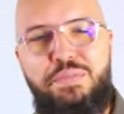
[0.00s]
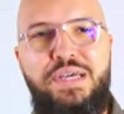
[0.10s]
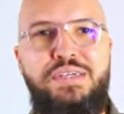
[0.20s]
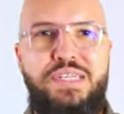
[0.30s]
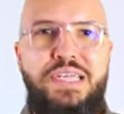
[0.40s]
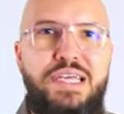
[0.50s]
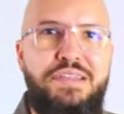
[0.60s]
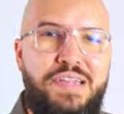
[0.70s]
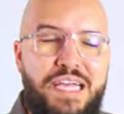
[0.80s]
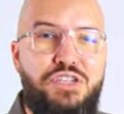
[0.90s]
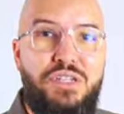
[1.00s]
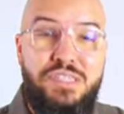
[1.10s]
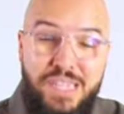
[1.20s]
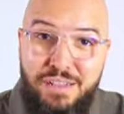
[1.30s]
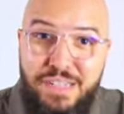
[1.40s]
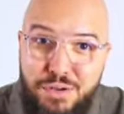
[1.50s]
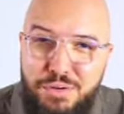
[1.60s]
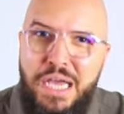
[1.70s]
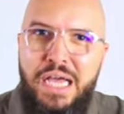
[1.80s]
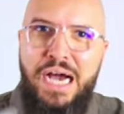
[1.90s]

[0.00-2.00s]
because he is actually telling you,